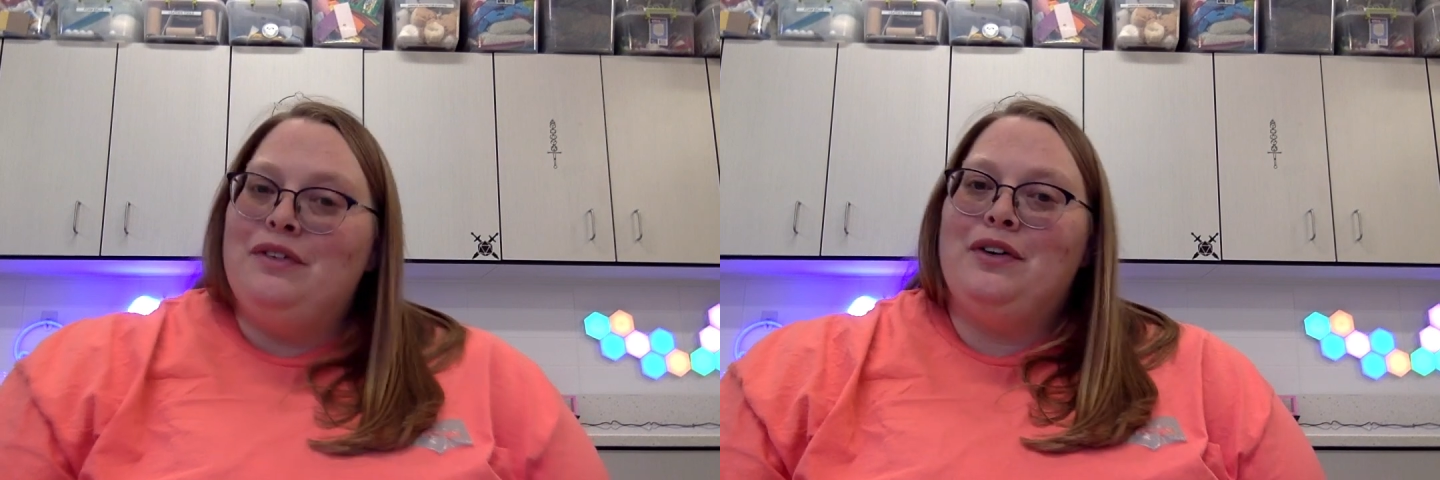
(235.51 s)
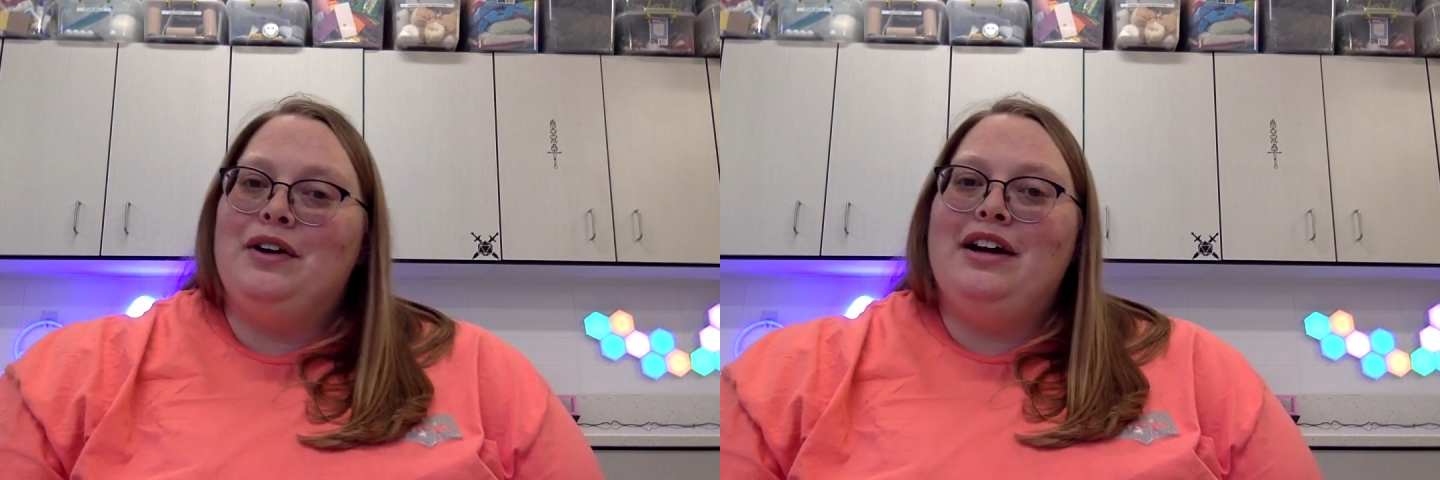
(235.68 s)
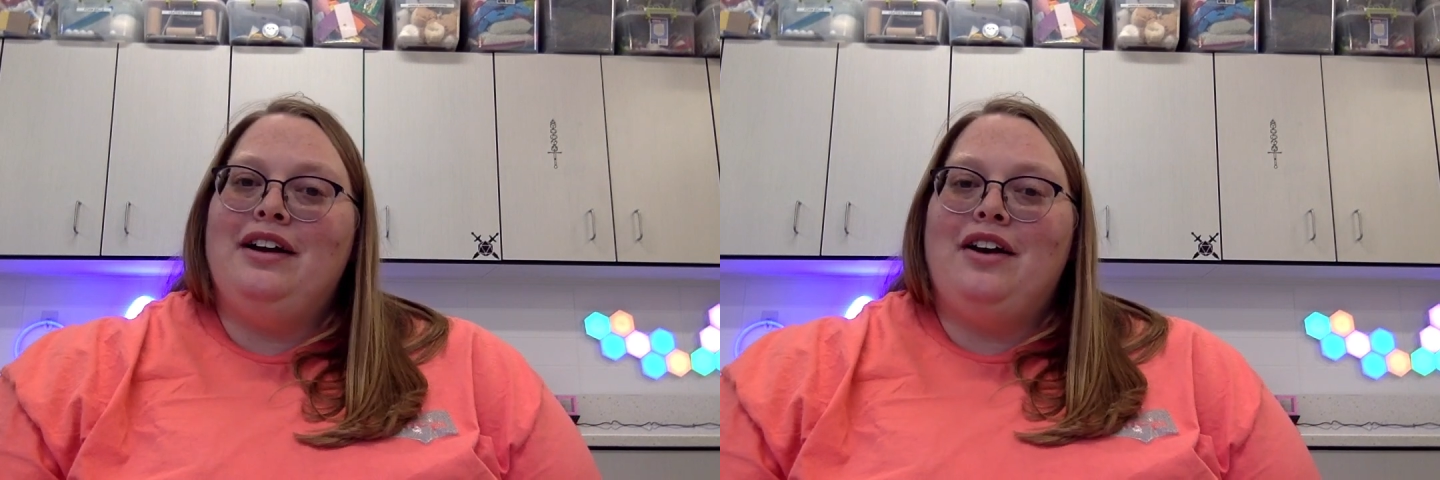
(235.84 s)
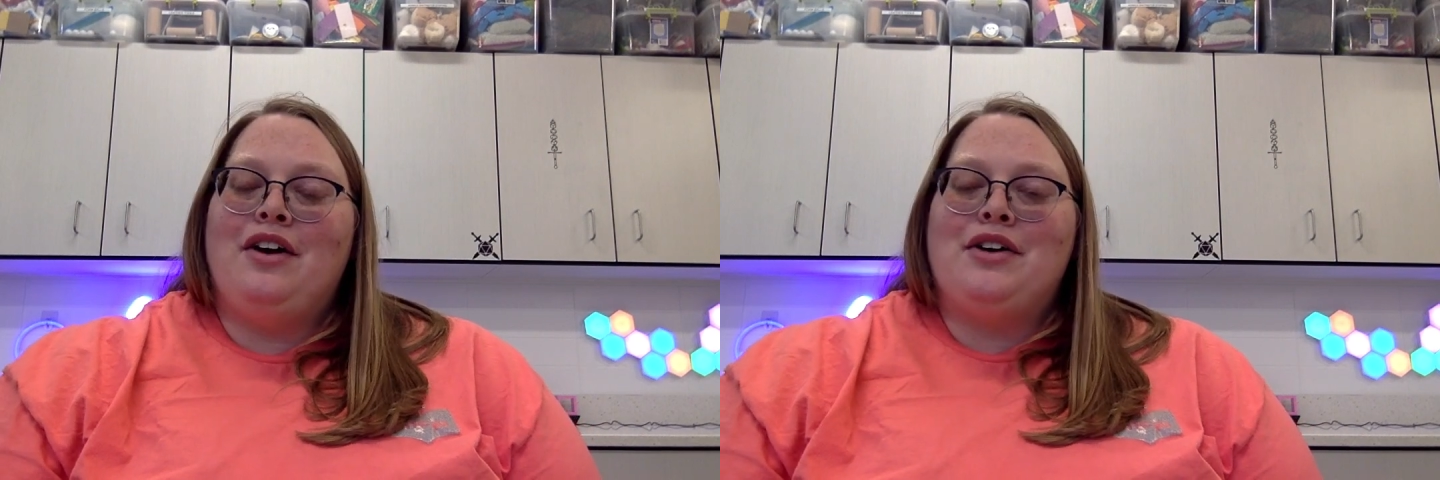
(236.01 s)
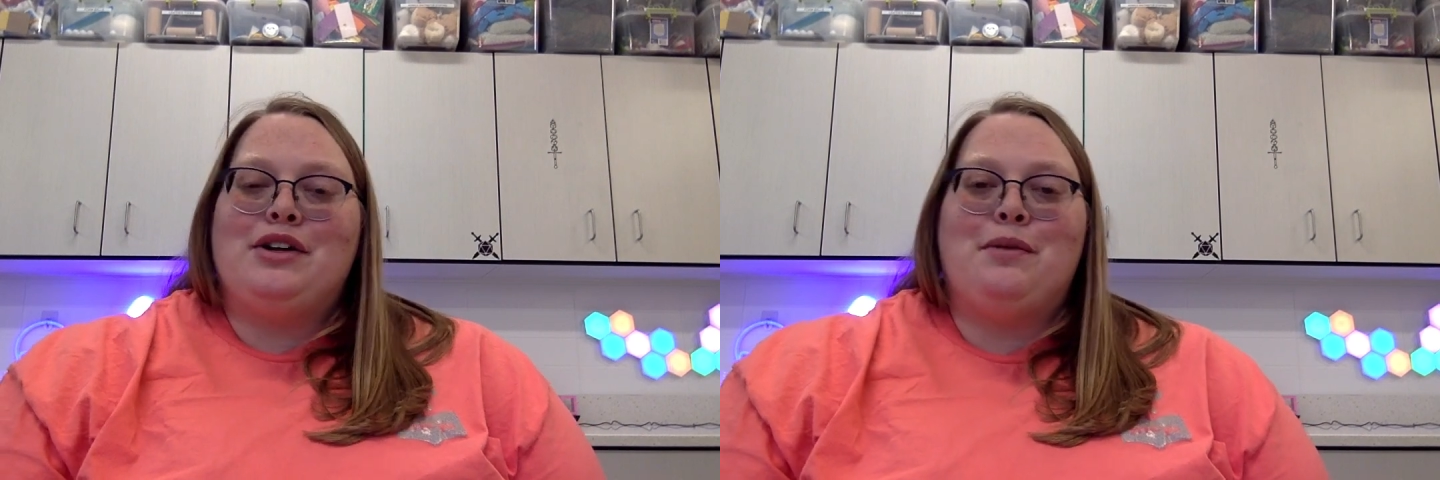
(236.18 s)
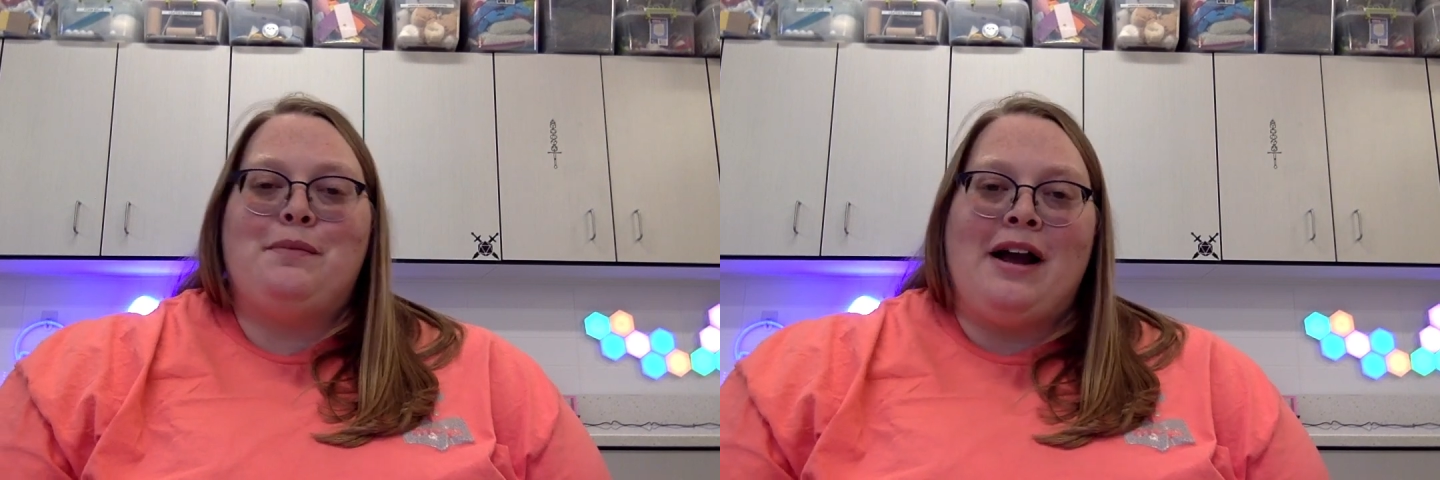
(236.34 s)
for it
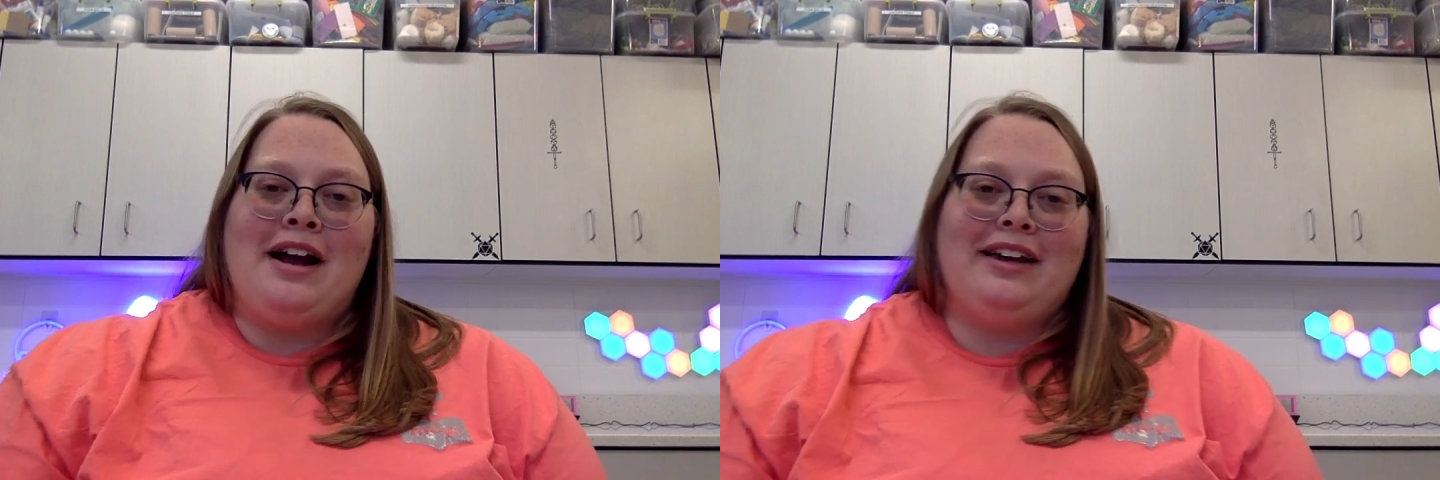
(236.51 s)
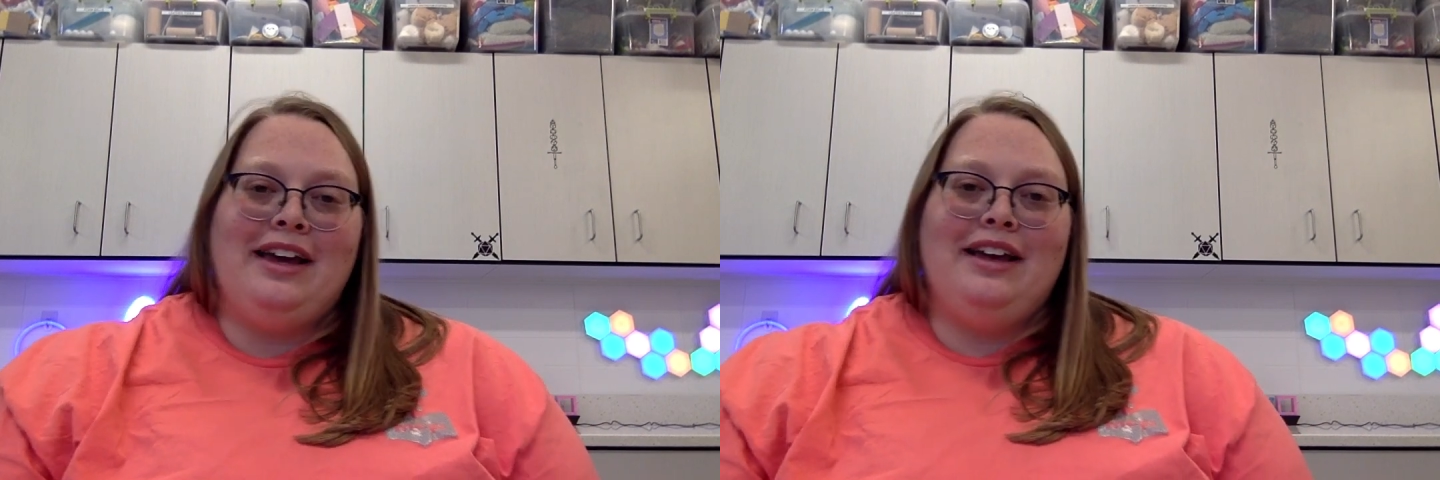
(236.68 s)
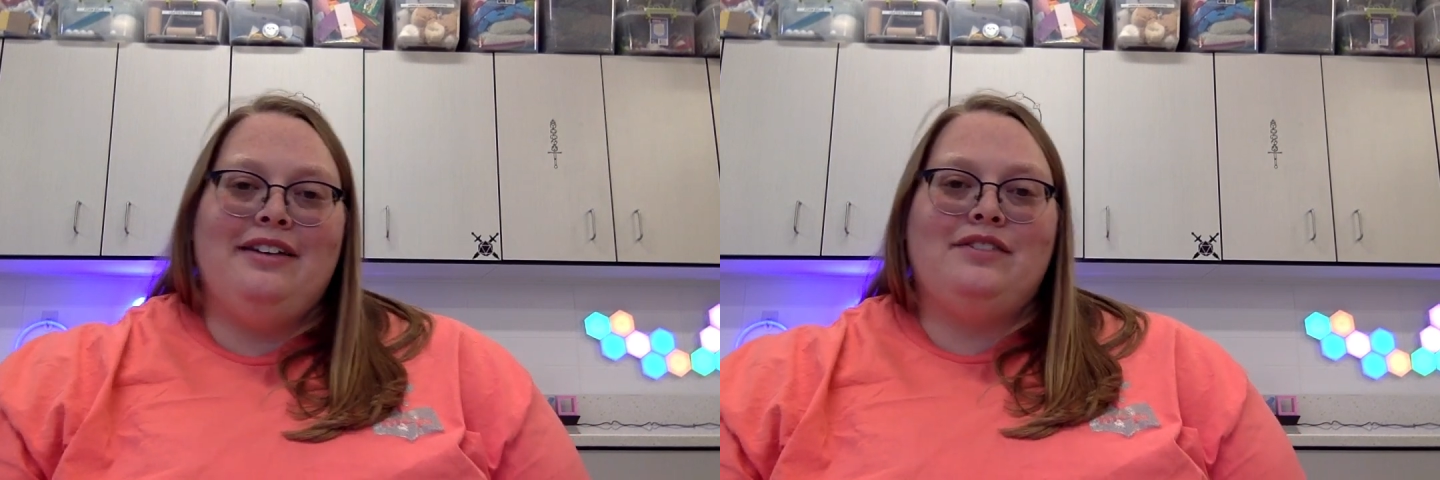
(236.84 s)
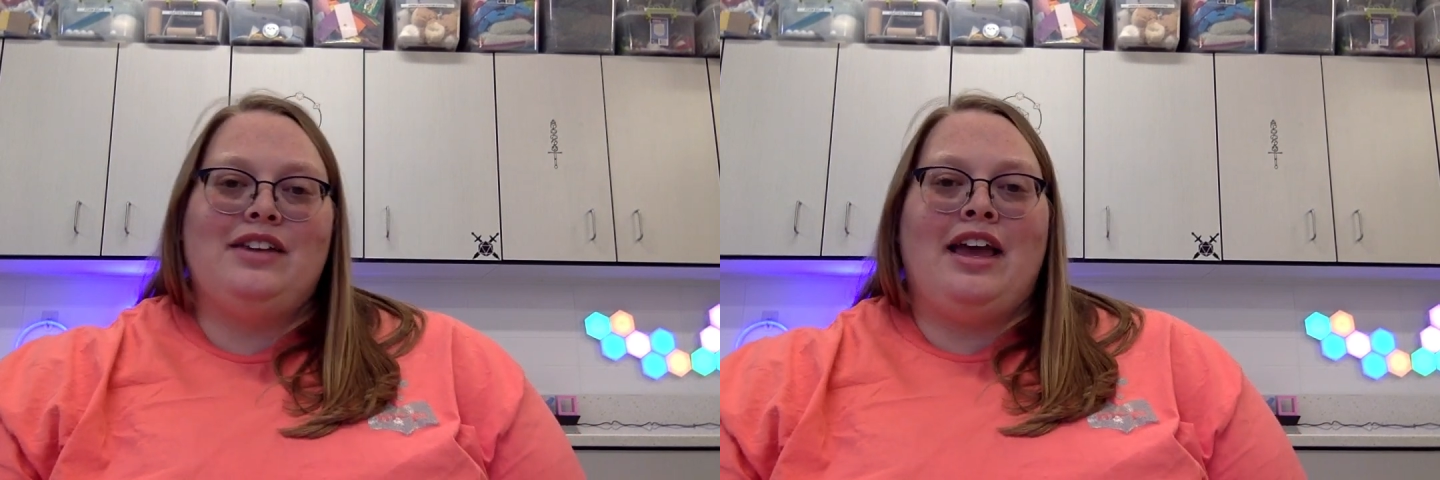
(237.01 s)
on your bracket.